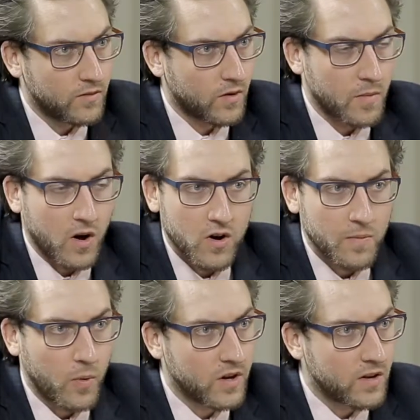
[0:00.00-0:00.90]
from her
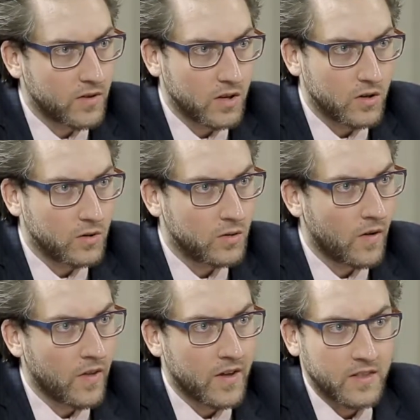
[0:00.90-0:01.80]
point of view
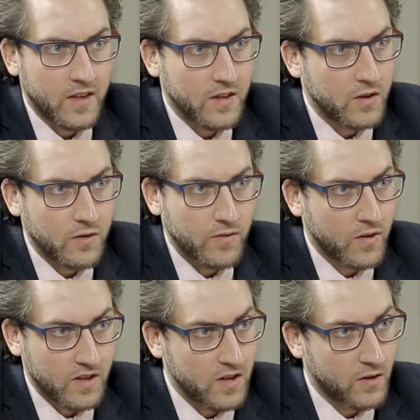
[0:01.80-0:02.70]
that you've
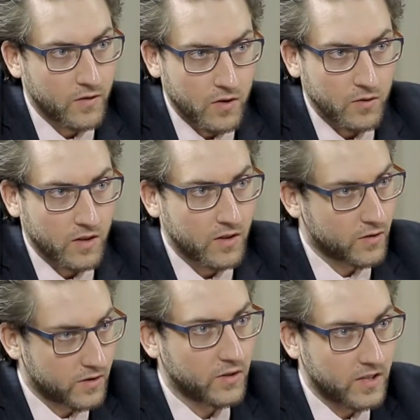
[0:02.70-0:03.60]
either of you that you're
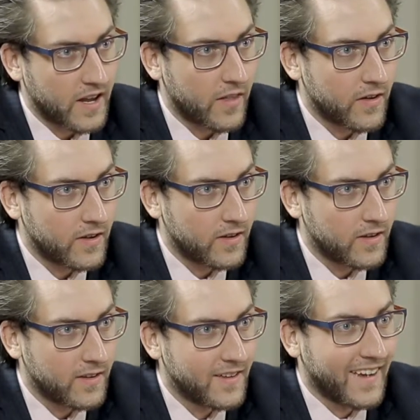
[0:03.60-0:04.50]
still together.
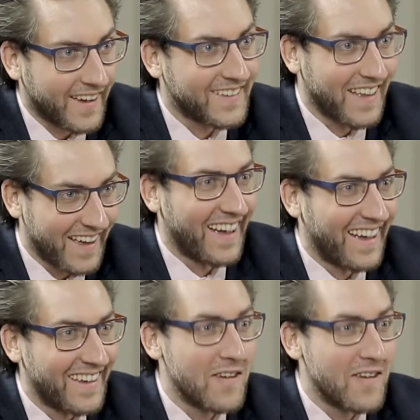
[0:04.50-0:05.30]
Mm-hmm. Yeah. yeah